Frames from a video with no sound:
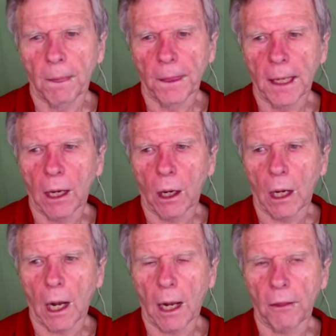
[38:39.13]
Now,
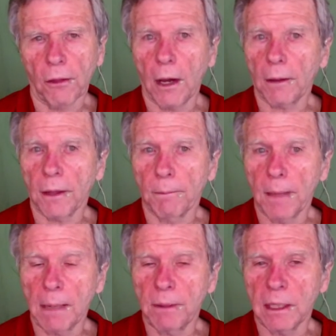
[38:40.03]
I thought that
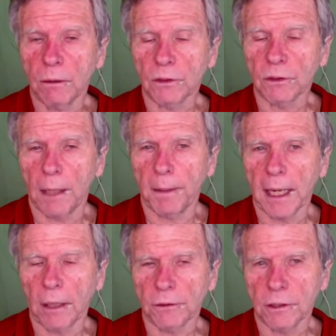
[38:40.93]
maybe it was coming
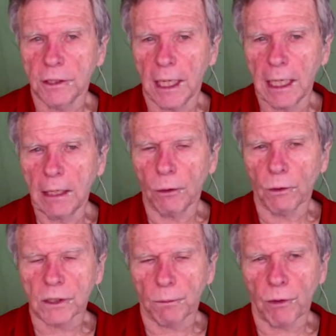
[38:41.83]
out today. There
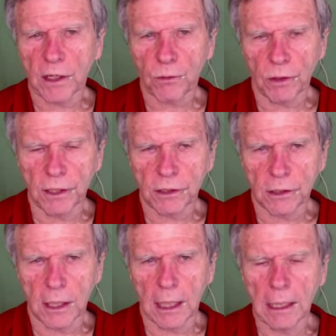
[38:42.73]
was a press release
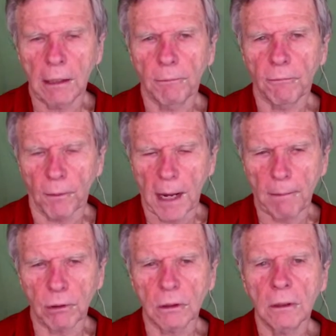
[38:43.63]
today from
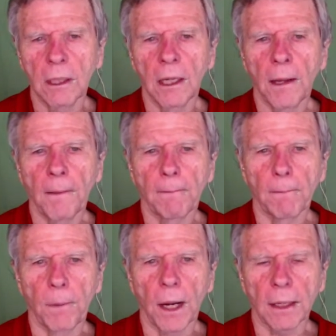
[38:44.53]
Apple,
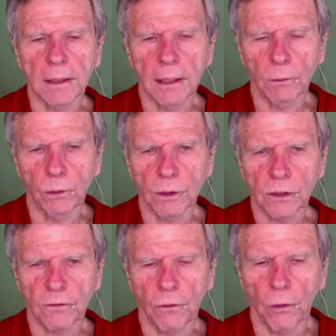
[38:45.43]
but it
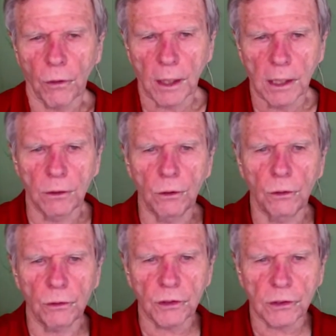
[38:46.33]
was for a
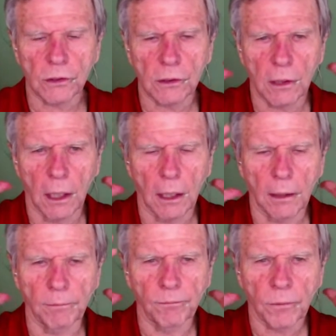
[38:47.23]
new,
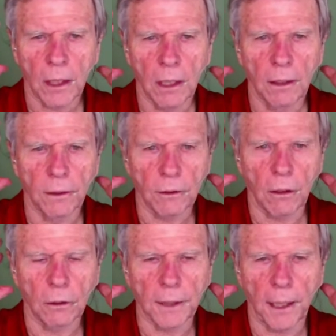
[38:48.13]
they
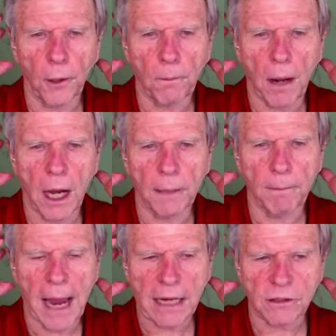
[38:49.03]
call it AirPod
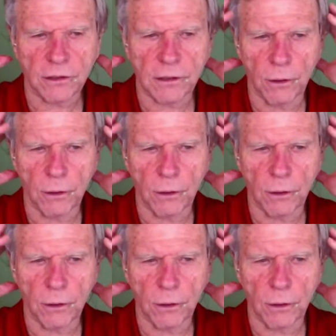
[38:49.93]
Maxes.